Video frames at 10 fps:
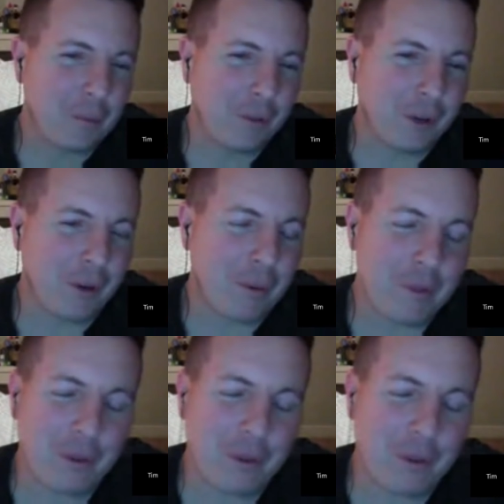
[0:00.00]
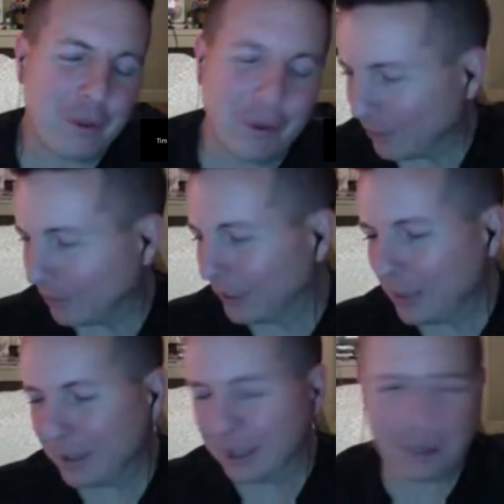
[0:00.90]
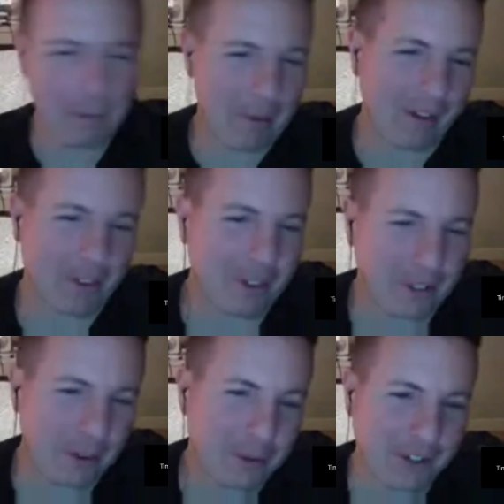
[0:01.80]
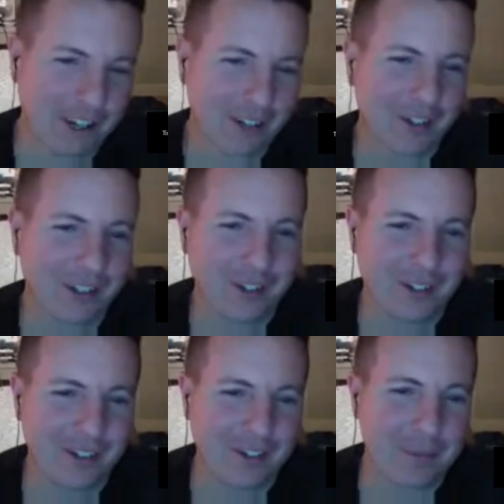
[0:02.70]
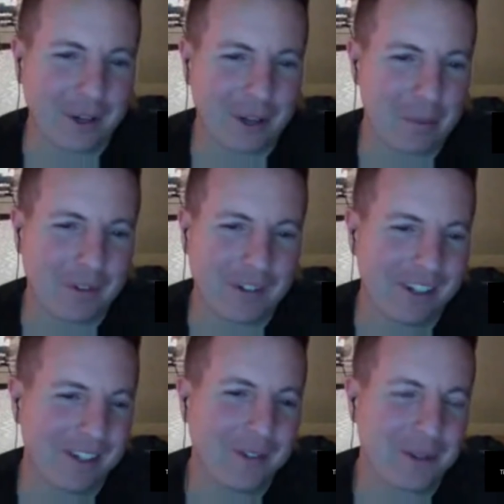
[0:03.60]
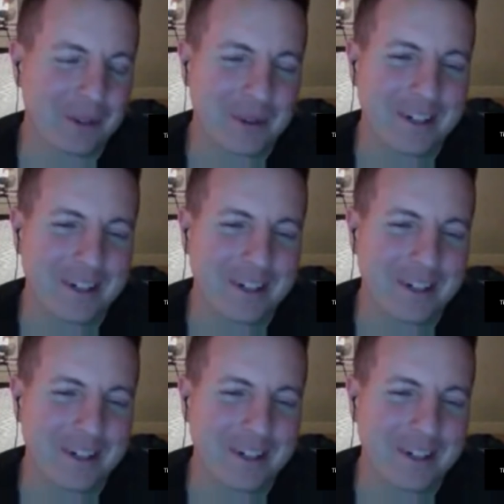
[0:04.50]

around with those the limited capacity single stacks. That's that's my cup of tea. So.